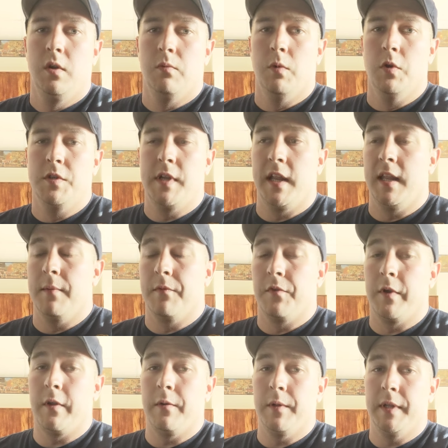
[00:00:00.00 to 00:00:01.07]
rotating them
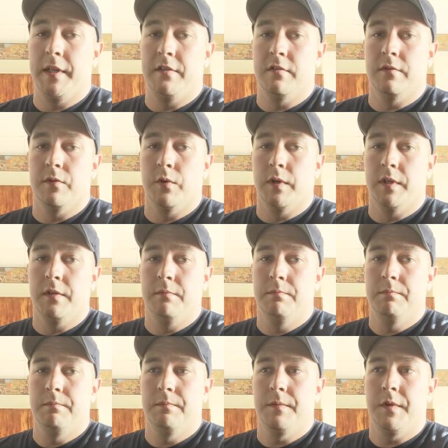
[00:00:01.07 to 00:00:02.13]
frequently to avoid
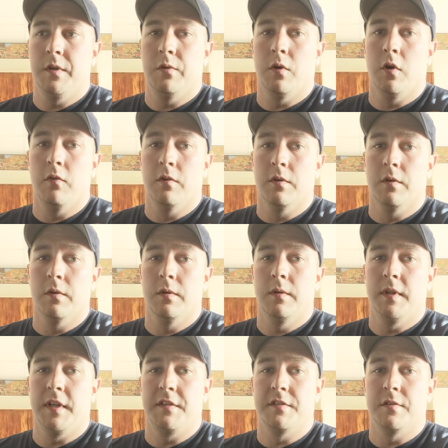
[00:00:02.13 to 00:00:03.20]
over
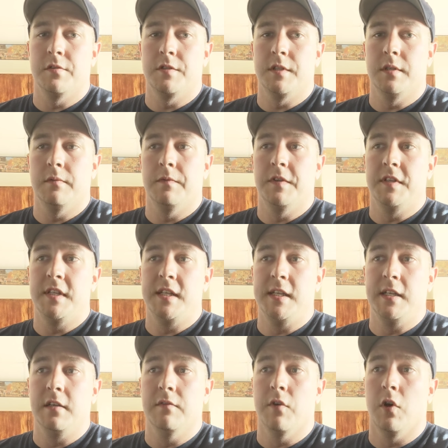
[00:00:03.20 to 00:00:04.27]
exertion and
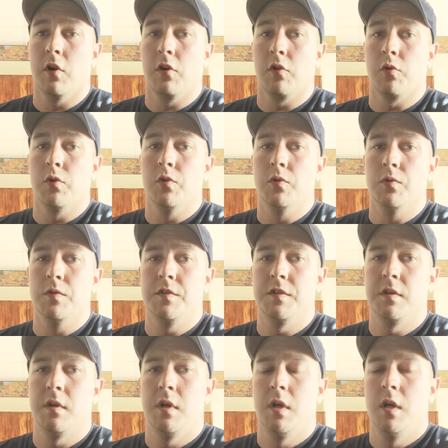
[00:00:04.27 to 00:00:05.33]
fatigue of our
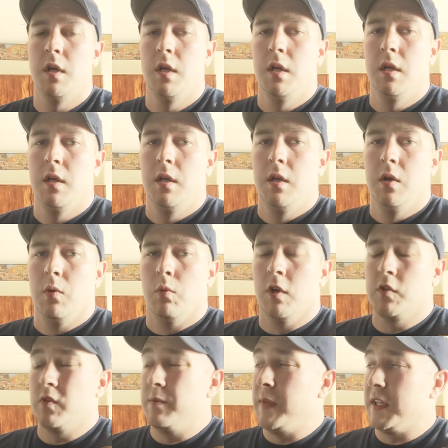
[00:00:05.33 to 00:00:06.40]
crews.
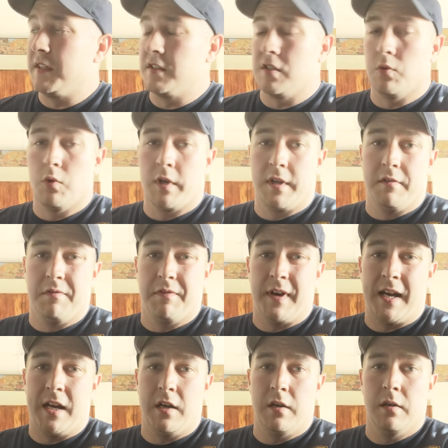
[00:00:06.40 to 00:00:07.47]
Once we make this a working
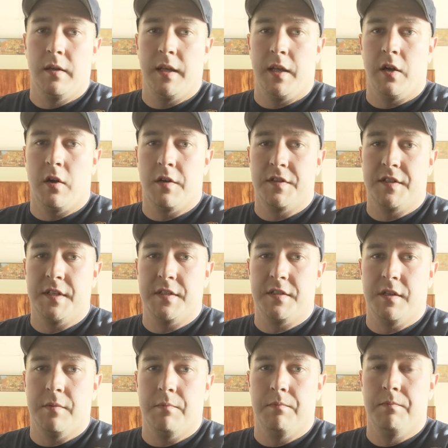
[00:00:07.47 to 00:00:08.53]
fire in our
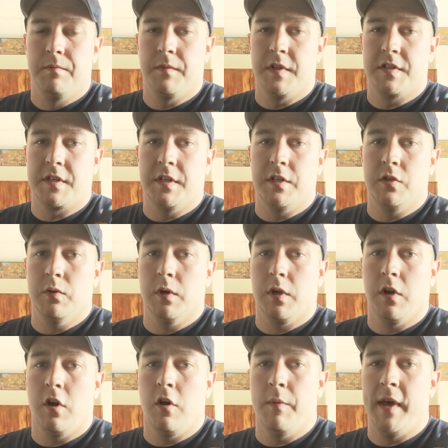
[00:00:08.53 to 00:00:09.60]
system, it's going to do a
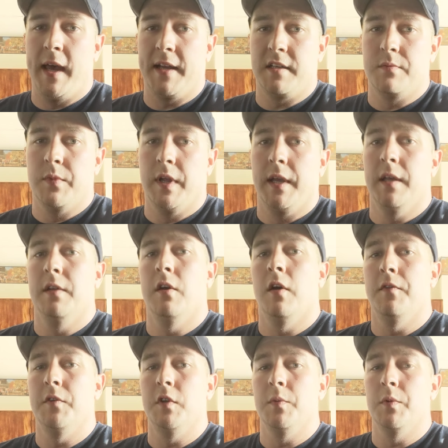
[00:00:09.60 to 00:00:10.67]
callback to bring in
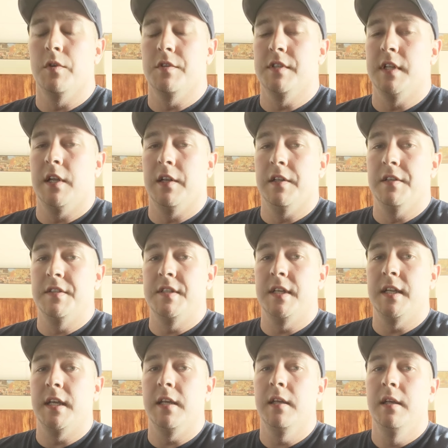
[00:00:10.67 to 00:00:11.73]
off-duty personnel to the
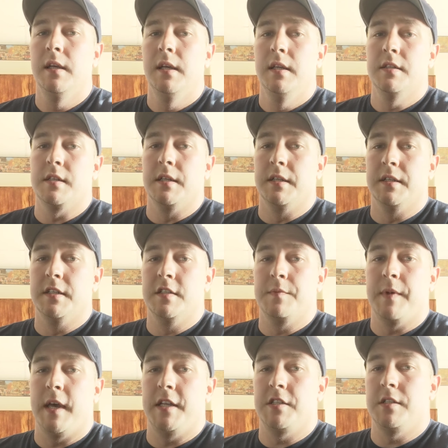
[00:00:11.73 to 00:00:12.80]
city. It's going to
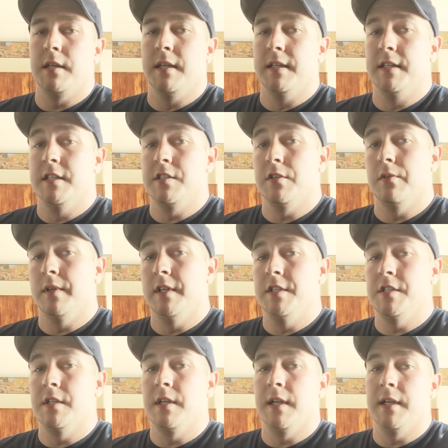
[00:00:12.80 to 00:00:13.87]
dispatch an additional
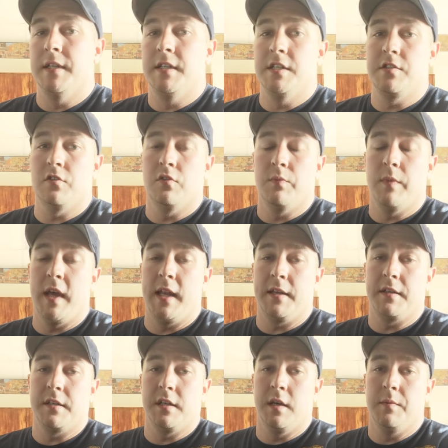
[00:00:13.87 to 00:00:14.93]
engine and additional
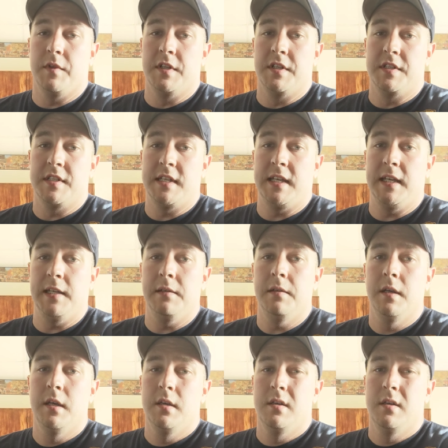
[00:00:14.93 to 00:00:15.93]
medic to come to the scene,